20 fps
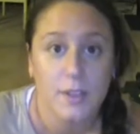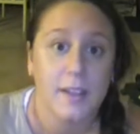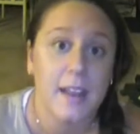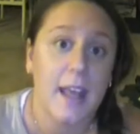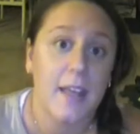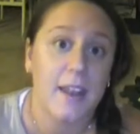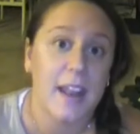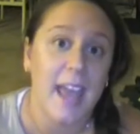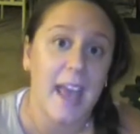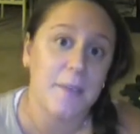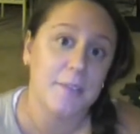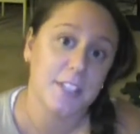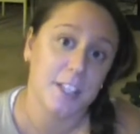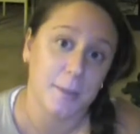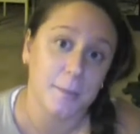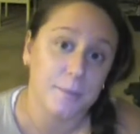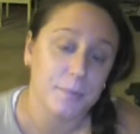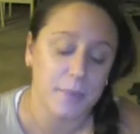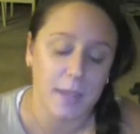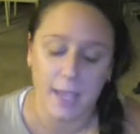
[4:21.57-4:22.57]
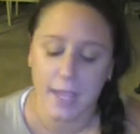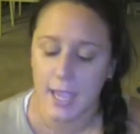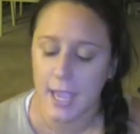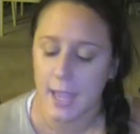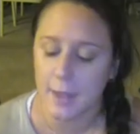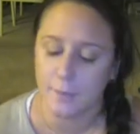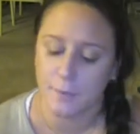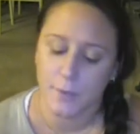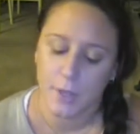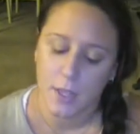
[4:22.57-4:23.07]
now that I have some, I
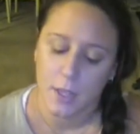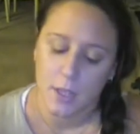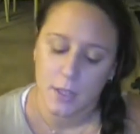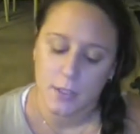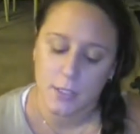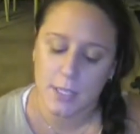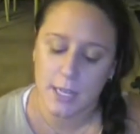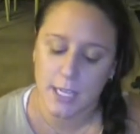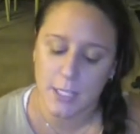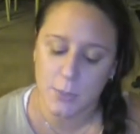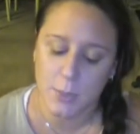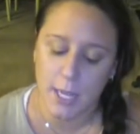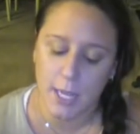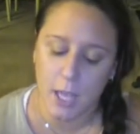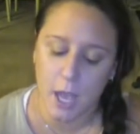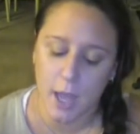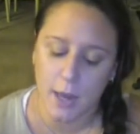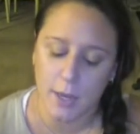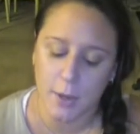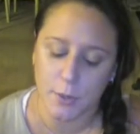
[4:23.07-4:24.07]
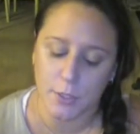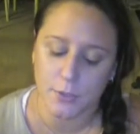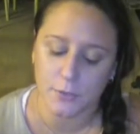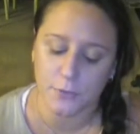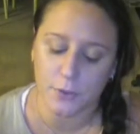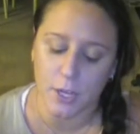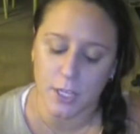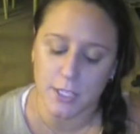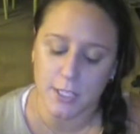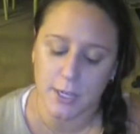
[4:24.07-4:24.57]
can. So next one I got here is
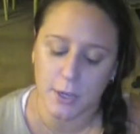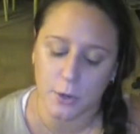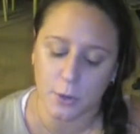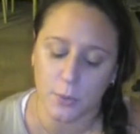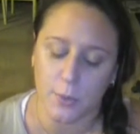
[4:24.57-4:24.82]
Frosted